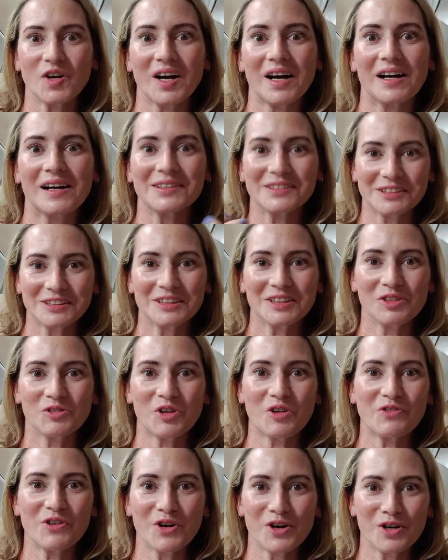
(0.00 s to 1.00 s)
Uh,
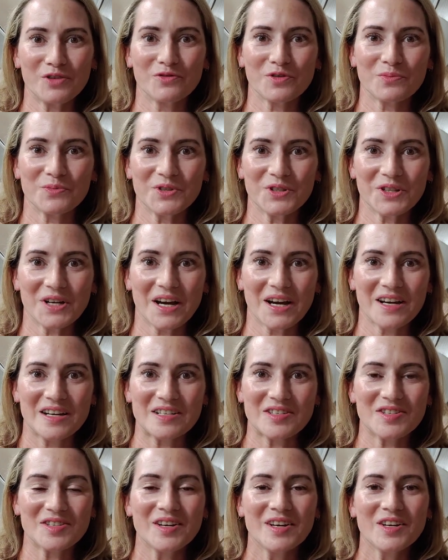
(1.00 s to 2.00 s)
love hearing from you
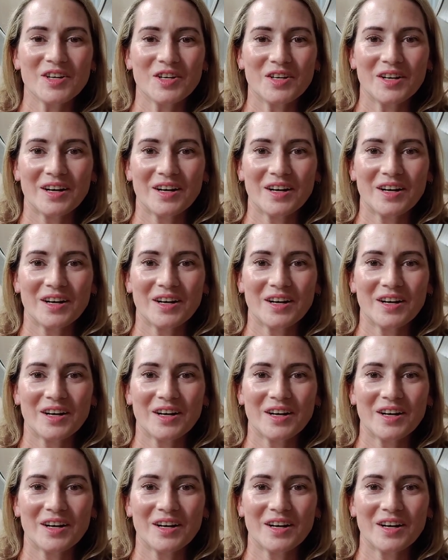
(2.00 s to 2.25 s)
guys.